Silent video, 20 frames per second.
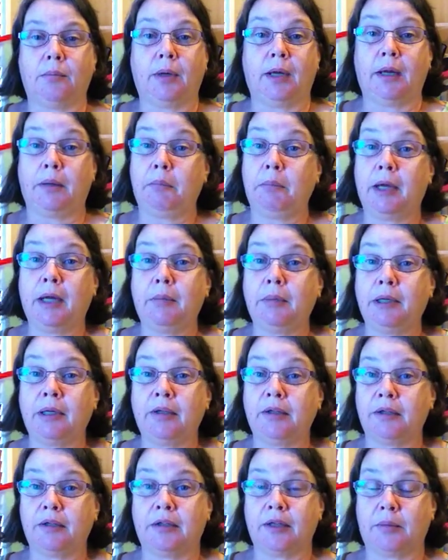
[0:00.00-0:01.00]
and maybe
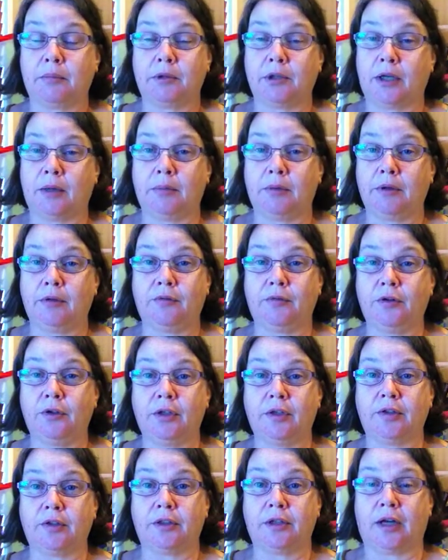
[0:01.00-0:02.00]
sometime in a few
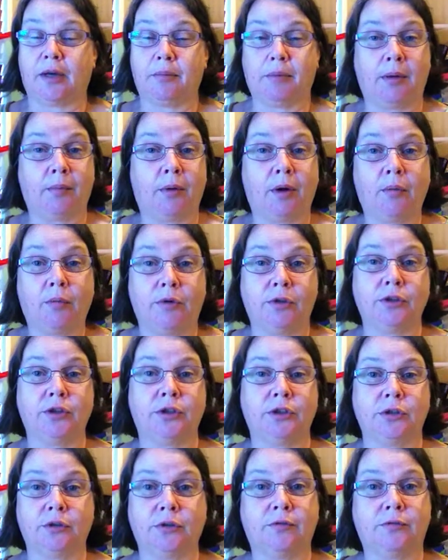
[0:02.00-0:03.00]
years' time I might want to
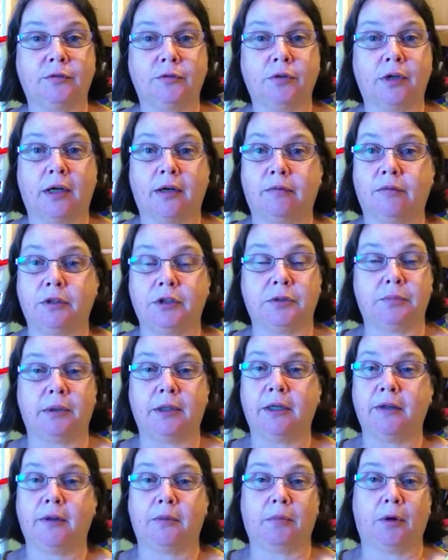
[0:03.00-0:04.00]
do a full coverage, but
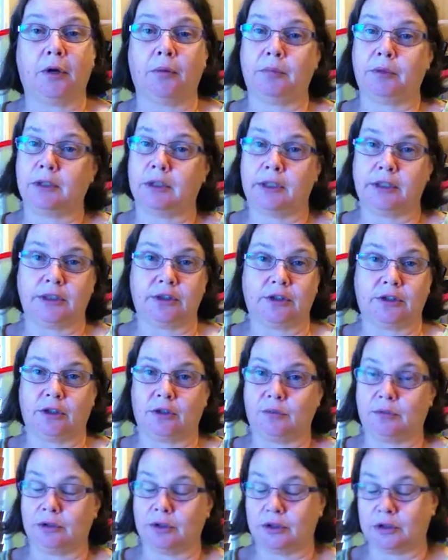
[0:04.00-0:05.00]
at the moment I just
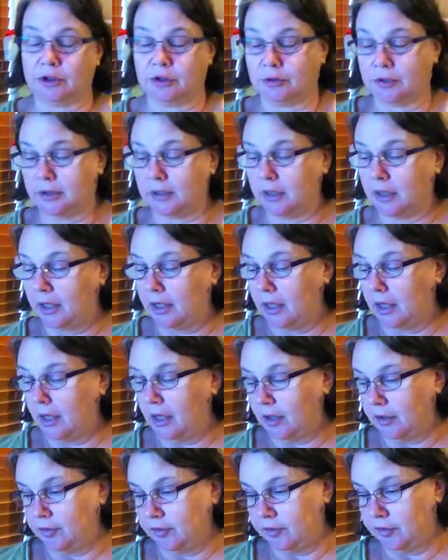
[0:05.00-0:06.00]
don't want to do it.
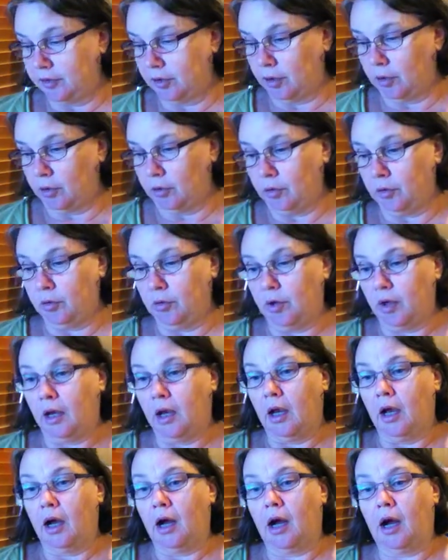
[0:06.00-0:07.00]
So
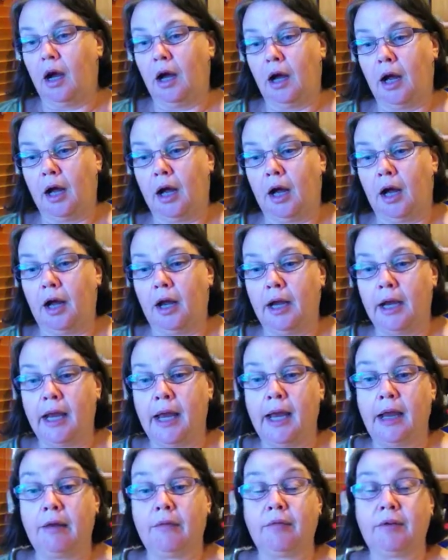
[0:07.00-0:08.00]
I
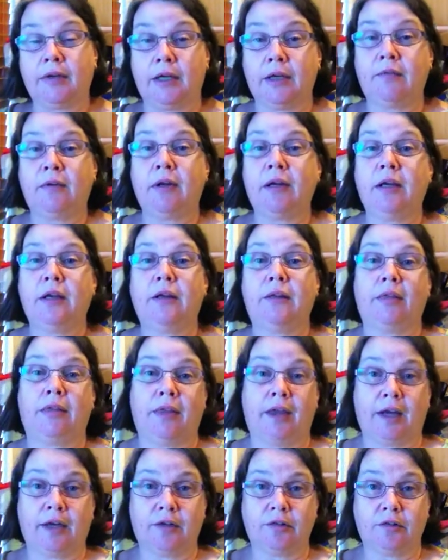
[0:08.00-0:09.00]
have given
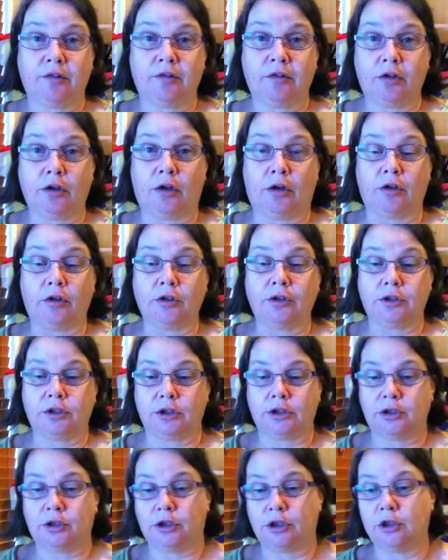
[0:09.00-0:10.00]
that slot
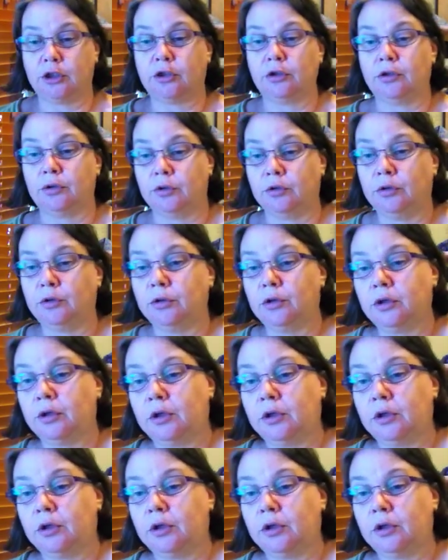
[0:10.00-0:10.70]
to